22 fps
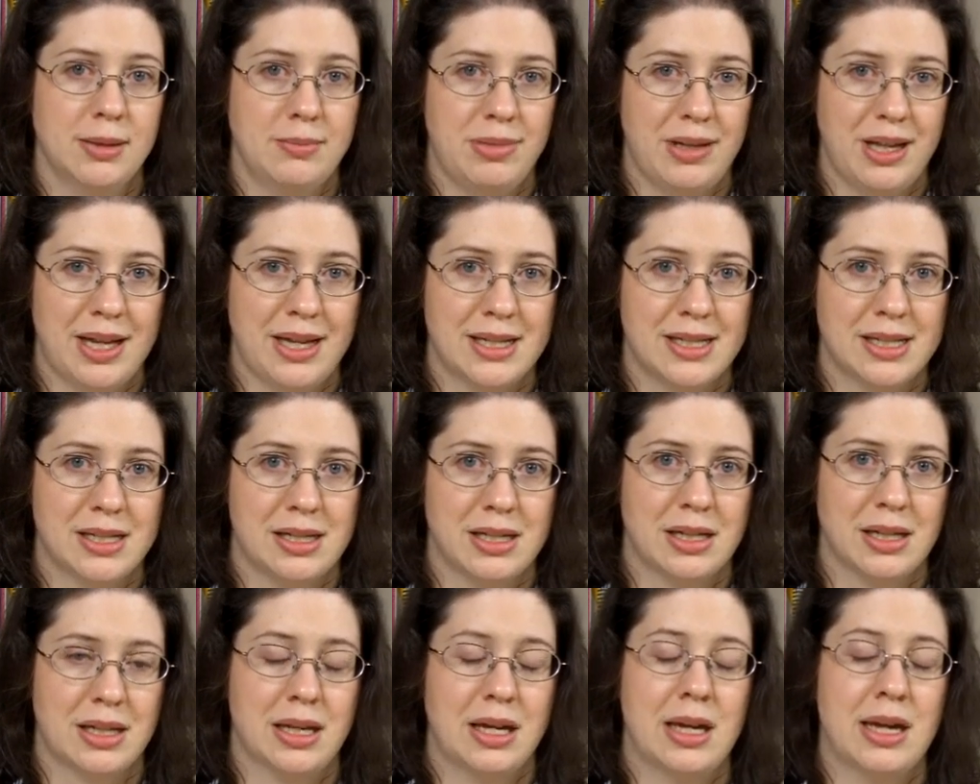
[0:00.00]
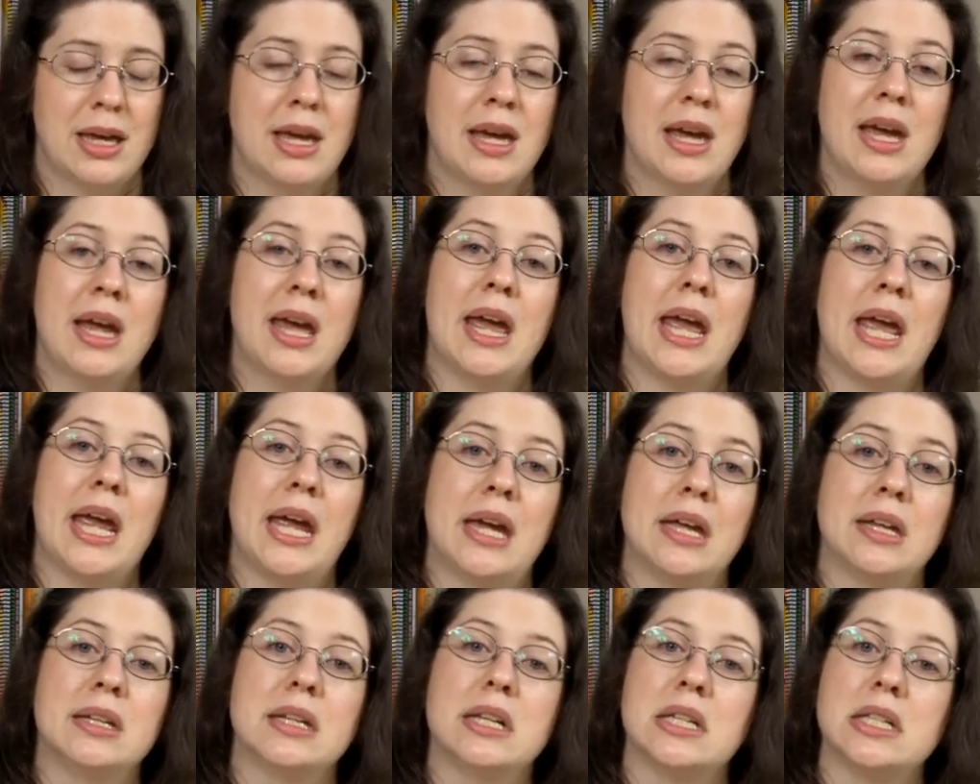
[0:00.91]
in plastic,
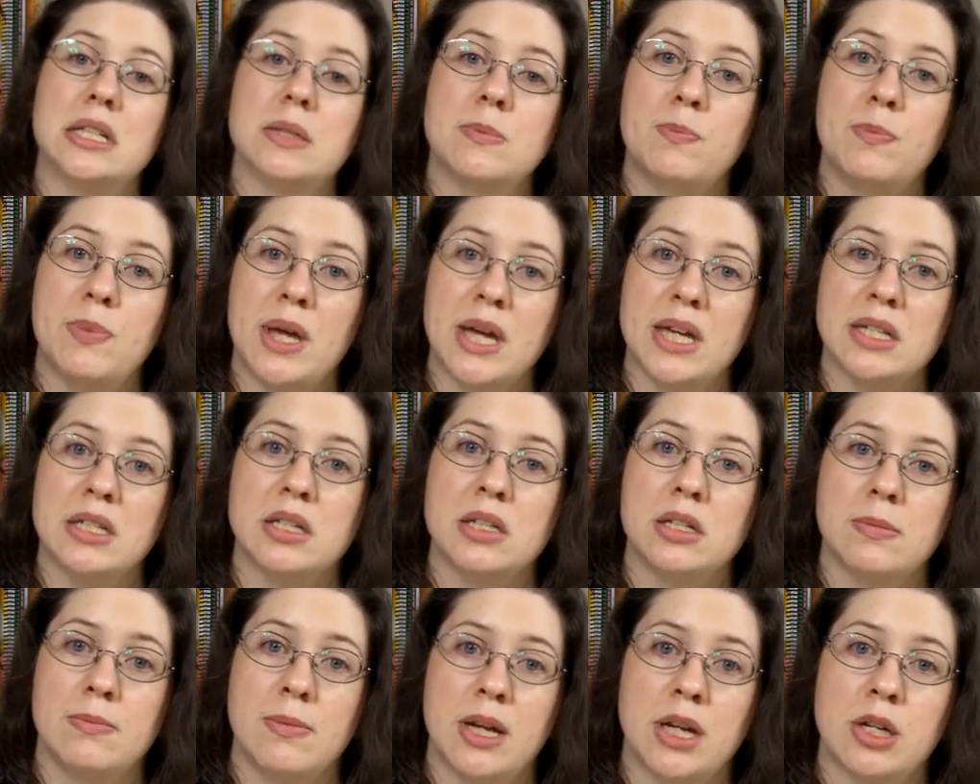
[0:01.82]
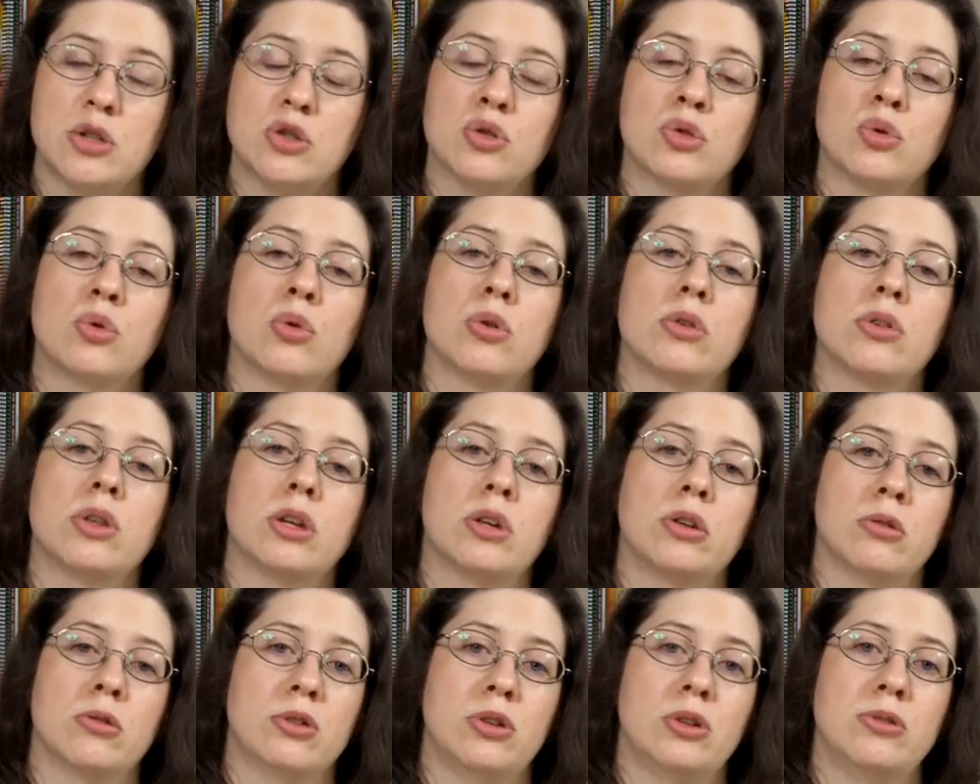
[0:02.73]
and it's best to make sure that
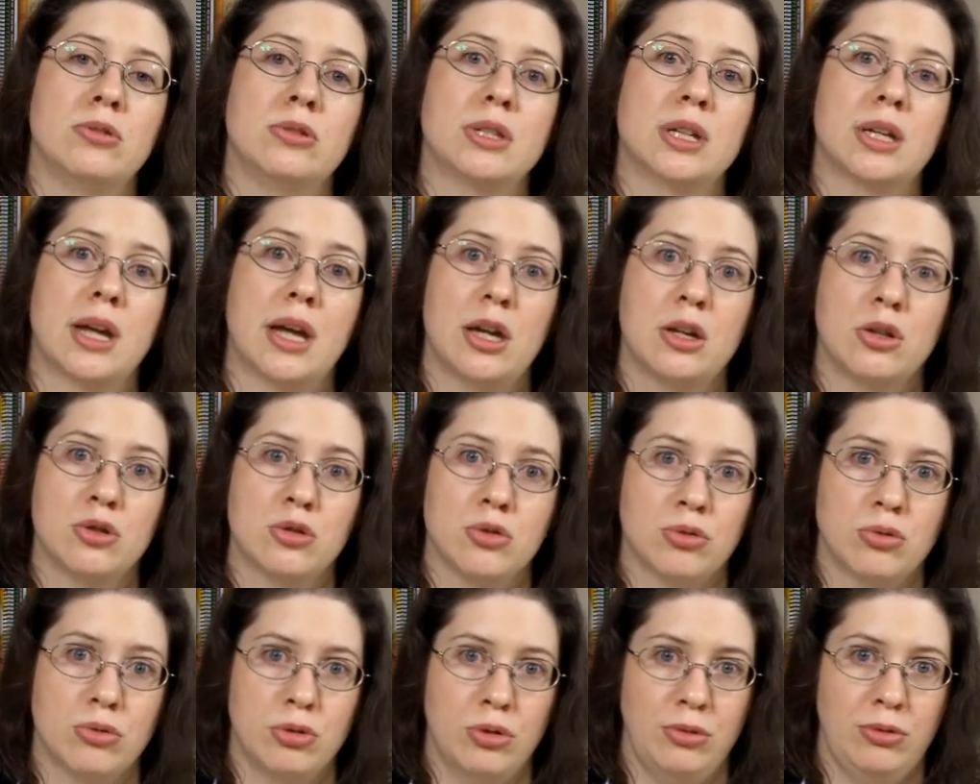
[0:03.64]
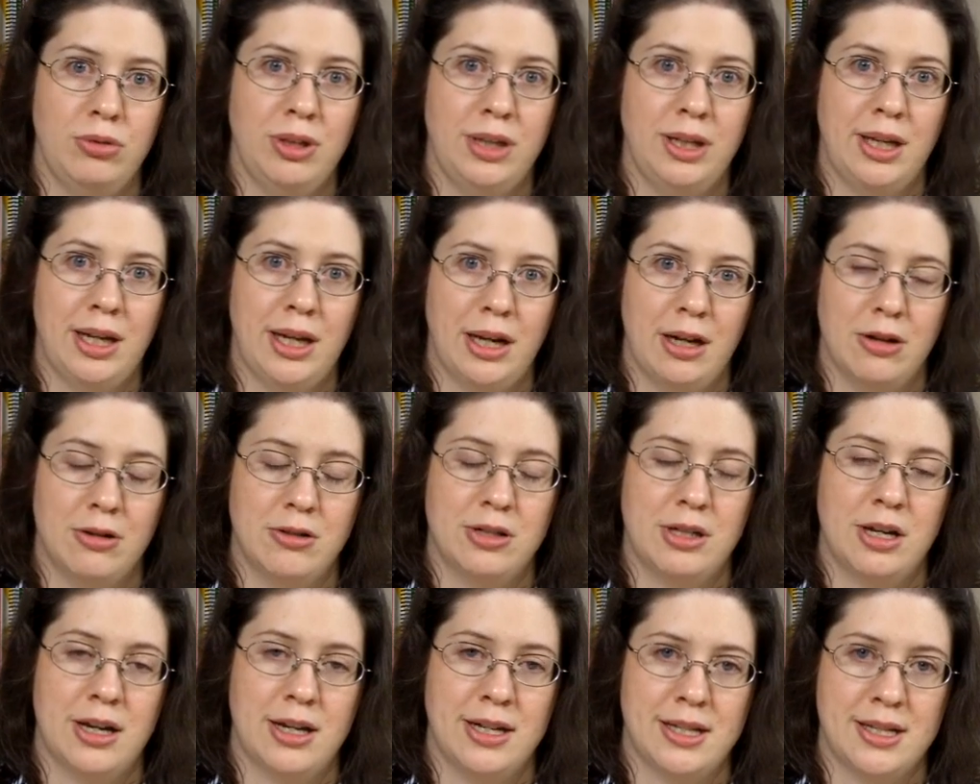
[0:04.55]
you're using a truly
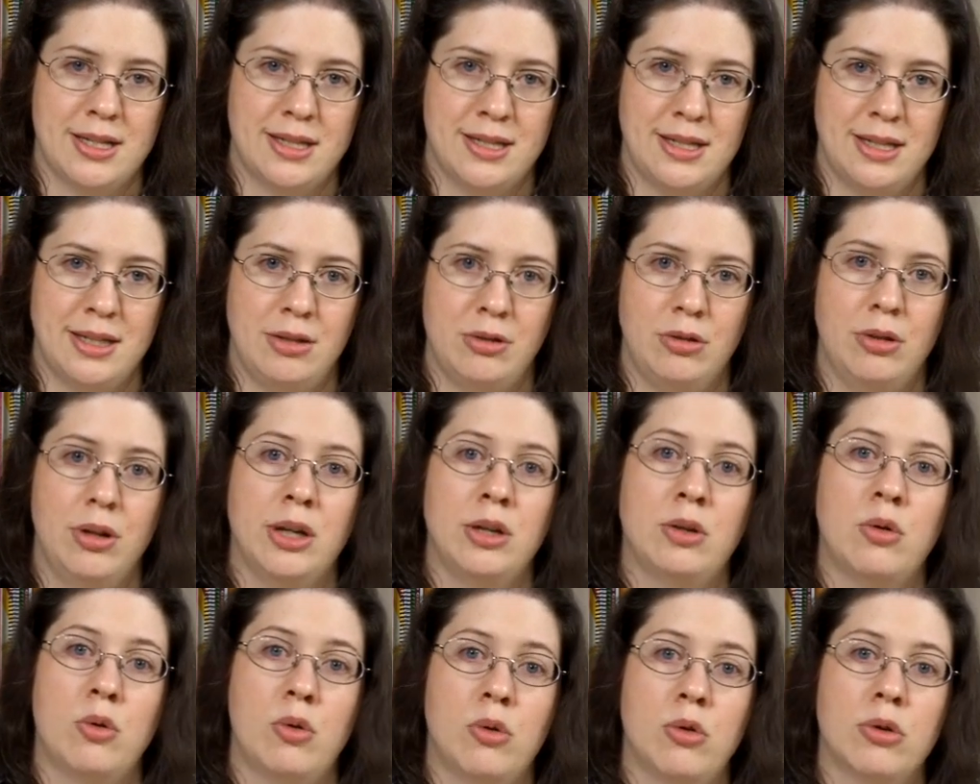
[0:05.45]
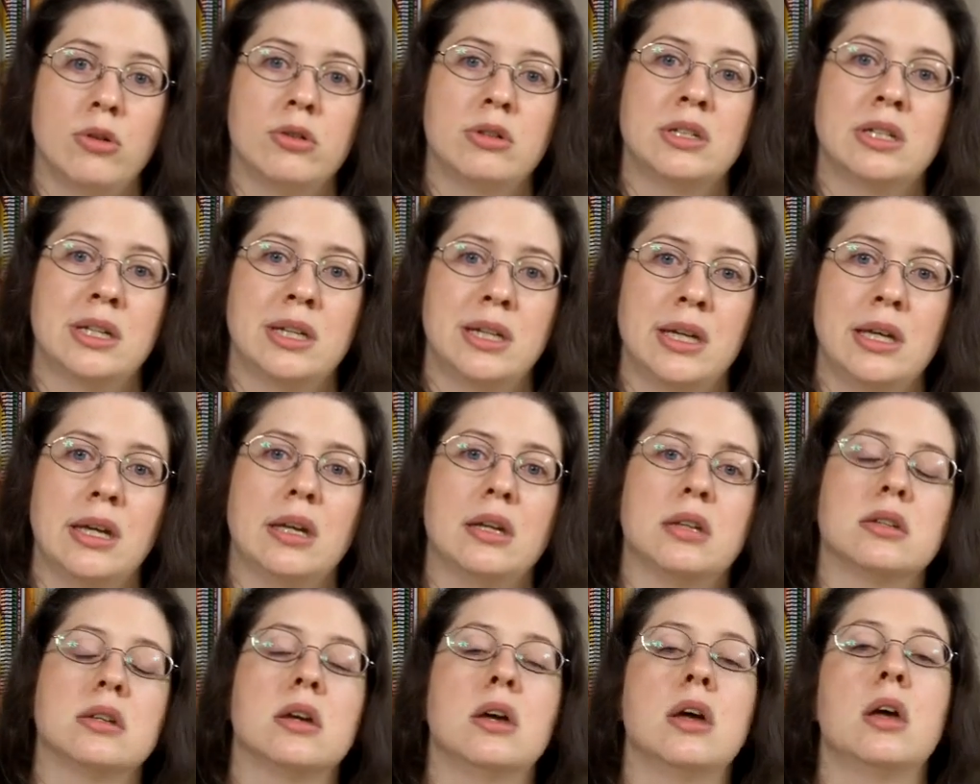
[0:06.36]
airtight seal in order to
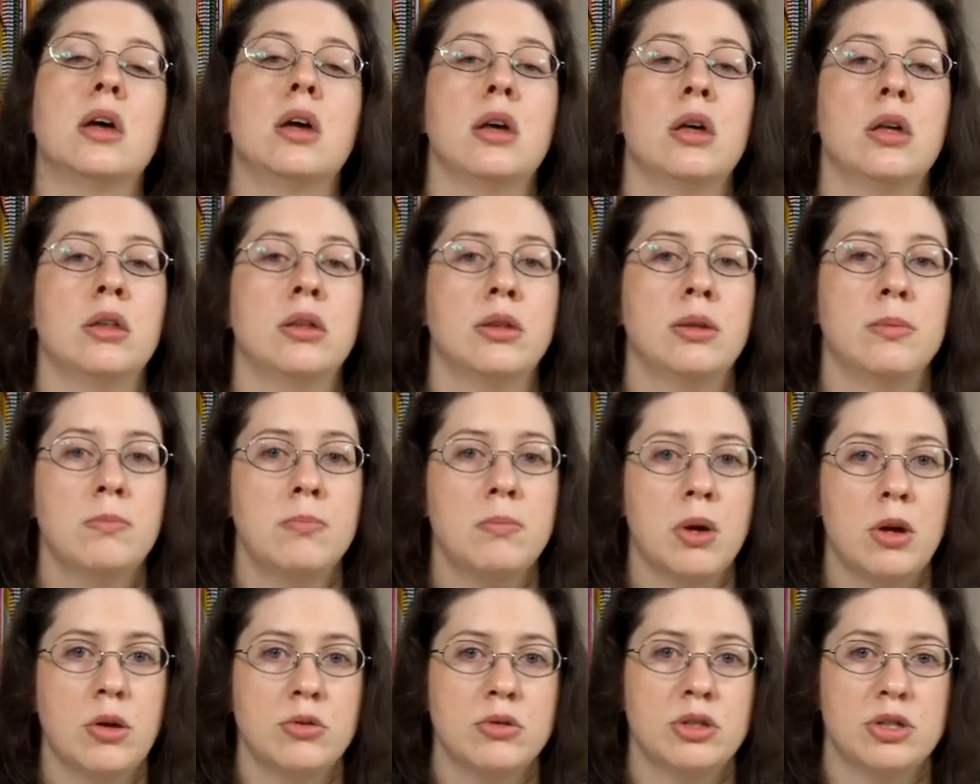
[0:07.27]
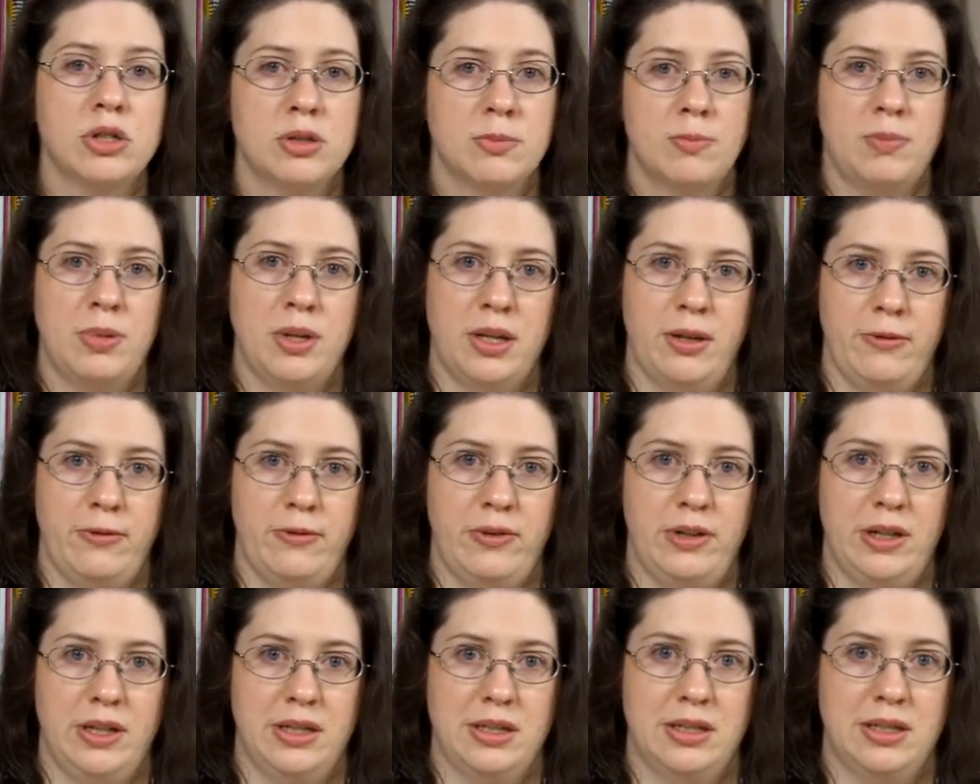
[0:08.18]
get the most
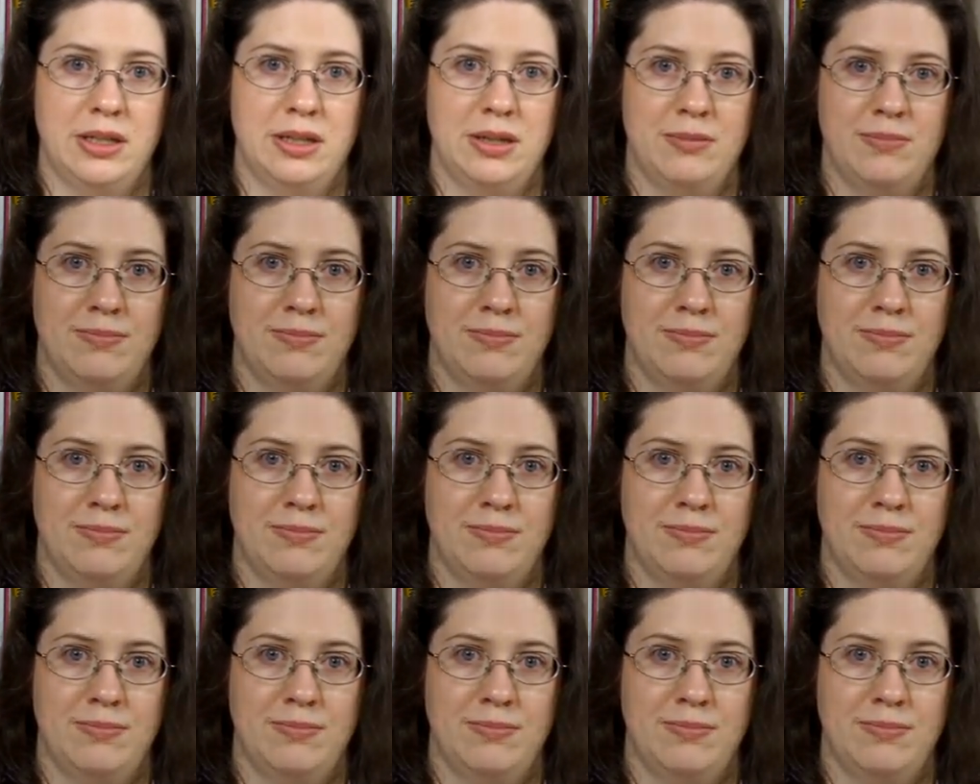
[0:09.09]
benefit.